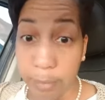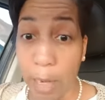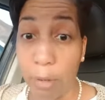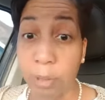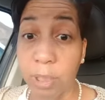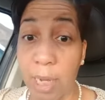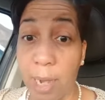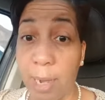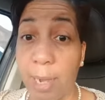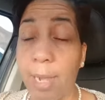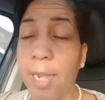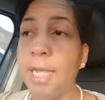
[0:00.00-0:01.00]
talk to
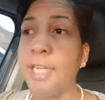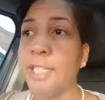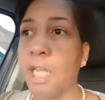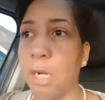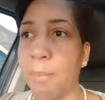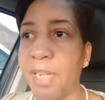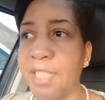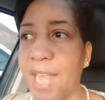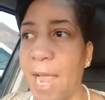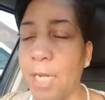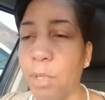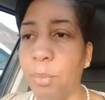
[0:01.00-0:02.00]
god tell him
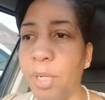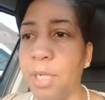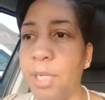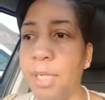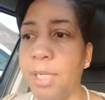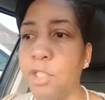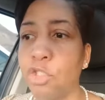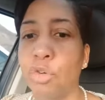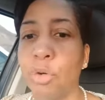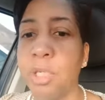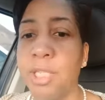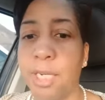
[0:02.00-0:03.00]
exactly what it
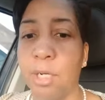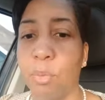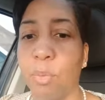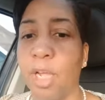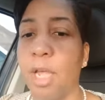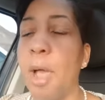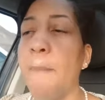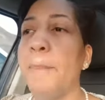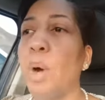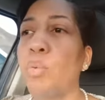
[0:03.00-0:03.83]
is you're dealing with